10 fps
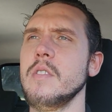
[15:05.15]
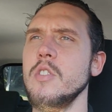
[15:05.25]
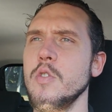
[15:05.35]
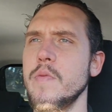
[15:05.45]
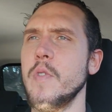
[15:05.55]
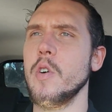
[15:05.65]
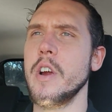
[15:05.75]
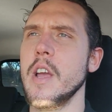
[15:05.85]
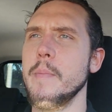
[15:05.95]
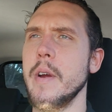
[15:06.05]

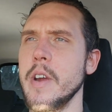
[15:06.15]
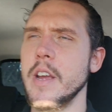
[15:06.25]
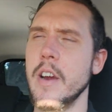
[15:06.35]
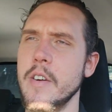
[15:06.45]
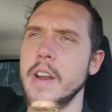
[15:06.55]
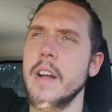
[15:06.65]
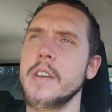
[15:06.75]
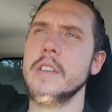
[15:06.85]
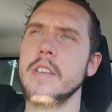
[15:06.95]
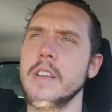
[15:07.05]
euphoria
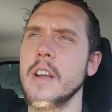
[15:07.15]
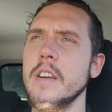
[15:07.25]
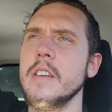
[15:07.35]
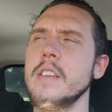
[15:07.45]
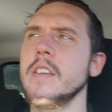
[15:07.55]
merry-go-round, you know?